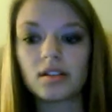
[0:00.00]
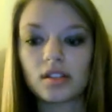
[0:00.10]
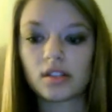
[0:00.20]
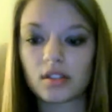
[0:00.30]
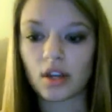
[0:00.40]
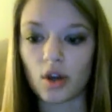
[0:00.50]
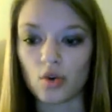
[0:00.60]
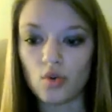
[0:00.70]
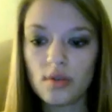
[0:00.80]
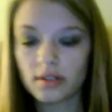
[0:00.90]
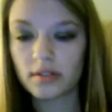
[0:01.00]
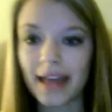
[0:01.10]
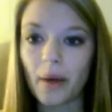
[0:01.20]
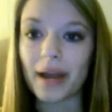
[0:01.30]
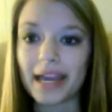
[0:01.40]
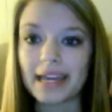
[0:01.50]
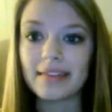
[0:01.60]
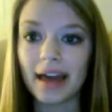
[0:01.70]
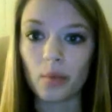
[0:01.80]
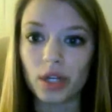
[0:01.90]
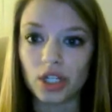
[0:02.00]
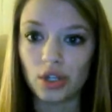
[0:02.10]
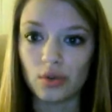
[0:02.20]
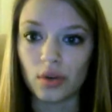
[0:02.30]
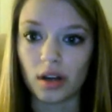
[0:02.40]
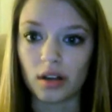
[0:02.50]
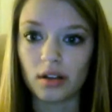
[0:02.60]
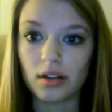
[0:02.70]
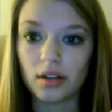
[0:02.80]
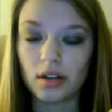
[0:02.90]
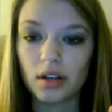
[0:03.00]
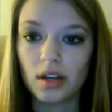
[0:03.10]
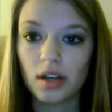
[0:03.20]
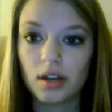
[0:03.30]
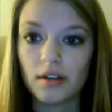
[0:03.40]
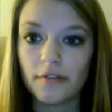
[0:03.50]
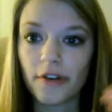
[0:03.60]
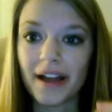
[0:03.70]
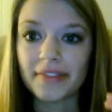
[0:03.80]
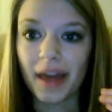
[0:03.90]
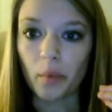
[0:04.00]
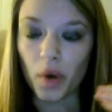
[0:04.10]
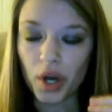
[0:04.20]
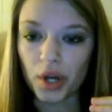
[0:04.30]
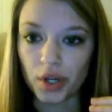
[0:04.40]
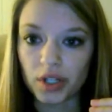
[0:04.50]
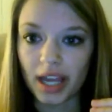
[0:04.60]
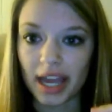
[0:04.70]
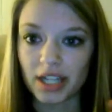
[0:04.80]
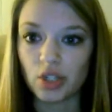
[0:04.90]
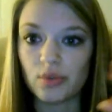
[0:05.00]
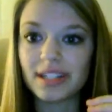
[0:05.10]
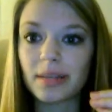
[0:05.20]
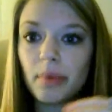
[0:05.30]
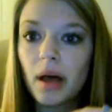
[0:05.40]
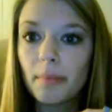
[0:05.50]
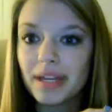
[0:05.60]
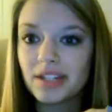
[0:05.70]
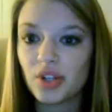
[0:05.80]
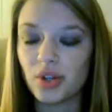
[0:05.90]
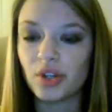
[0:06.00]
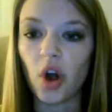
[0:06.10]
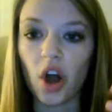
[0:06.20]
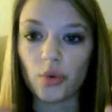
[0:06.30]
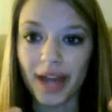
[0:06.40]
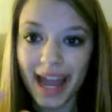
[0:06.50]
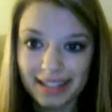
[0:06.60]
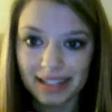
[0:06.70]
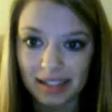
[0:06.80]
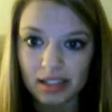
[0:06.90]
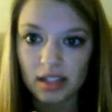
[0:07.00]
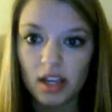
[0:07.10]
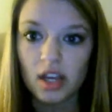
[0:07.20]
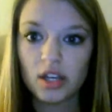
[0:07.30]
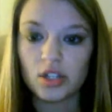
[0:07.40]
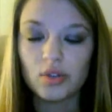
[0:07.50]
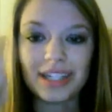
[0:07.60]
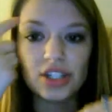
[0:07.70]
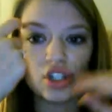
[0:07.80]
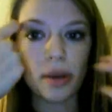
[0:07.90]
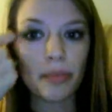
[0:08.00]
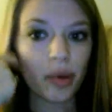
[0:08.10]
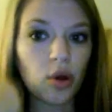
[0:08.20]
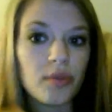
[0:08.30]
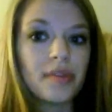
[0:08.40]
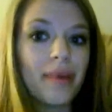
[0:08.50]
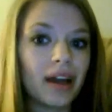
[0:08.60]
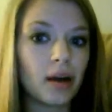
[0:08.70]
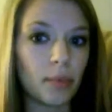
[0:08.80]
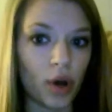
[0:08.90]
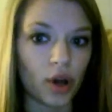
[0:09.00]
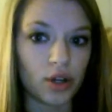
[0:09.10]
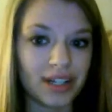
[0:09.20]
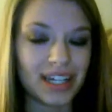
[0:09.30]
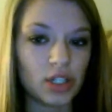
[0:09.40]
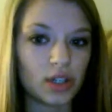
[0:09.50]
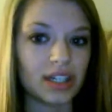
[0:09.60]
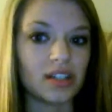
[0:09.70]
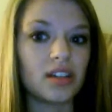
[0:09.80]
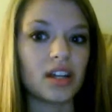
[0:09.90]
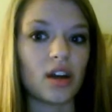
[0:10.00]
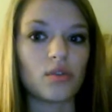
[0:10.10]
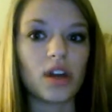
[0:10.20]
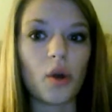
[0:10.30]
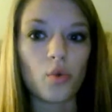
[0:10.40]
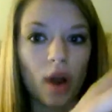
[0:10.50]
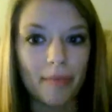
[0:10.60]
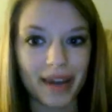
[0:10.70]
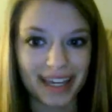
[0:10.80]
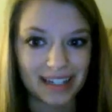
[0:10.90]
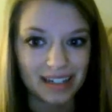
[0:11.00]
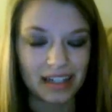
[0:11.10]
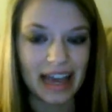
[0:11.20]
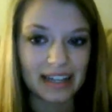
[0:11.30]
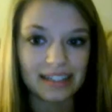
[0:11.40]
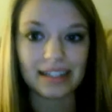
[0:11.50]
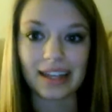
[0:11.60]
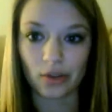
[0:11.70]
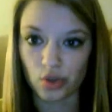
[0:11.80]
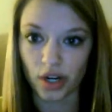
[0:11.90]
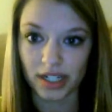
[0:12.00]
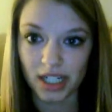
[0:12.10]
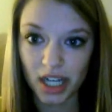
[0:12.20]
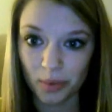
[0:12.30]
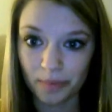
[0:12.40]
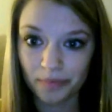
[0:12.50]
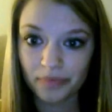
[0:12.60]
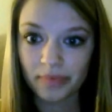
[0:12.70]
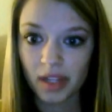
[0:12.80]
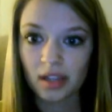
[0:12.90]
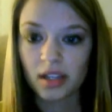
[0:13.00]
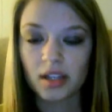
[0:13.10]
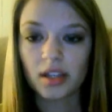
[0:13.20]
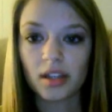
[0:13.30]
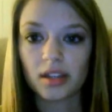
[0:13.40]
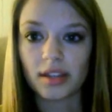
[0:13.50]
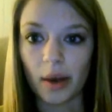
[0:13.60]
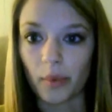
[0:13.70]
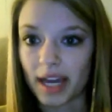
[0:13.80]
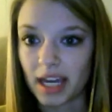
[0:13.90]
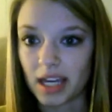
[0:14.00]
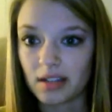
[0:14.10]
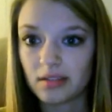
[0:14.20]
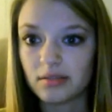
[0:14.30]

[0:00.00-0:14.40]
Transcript: So that way, that when you find that word and you slip up into your own accent, you can jump on the backup word and you can, you know, go right back into the accent that you're trying to do. That way